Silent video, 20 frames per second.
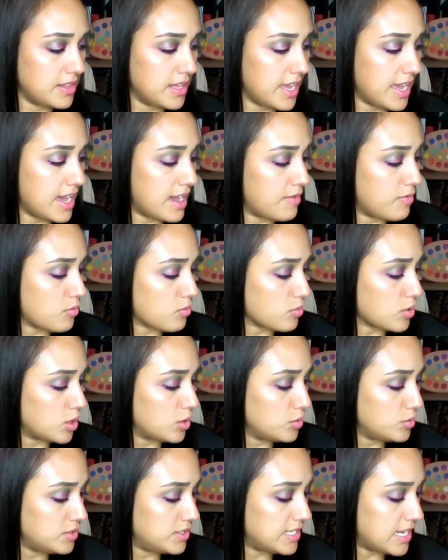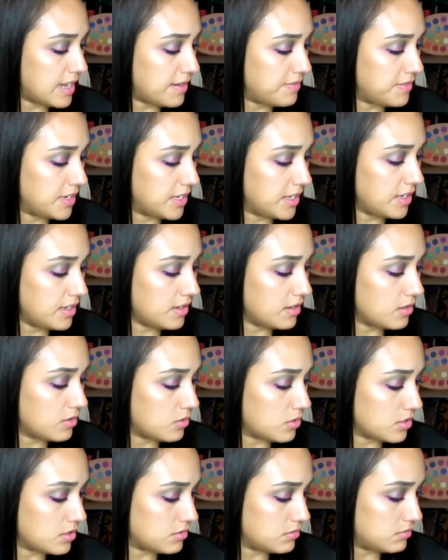They have Rose Daphne,
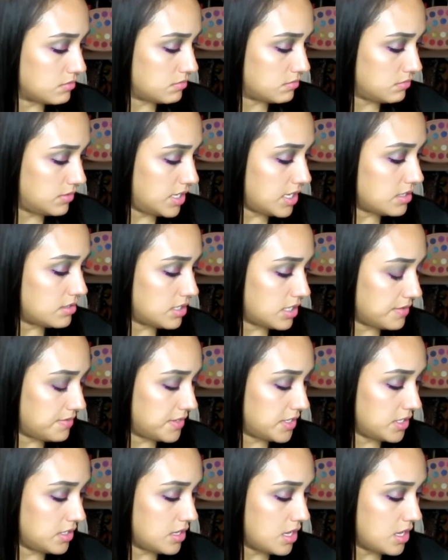L'Interdite,